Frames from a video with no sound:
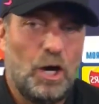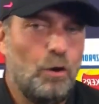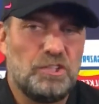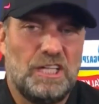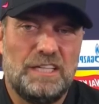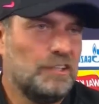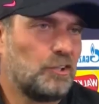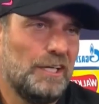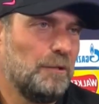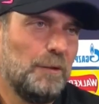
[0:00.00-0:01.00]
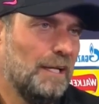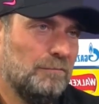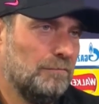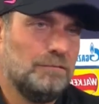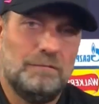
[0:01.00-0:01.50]
Oh, we started incredibly well.
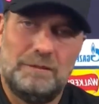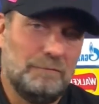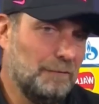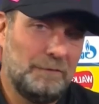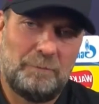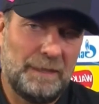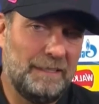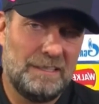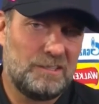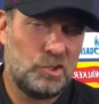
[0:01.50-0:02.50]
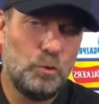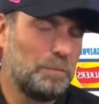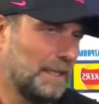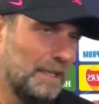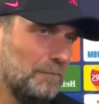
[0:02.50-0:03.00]
We, we, played a
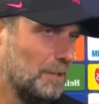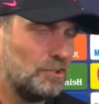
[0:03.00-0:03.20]
super game,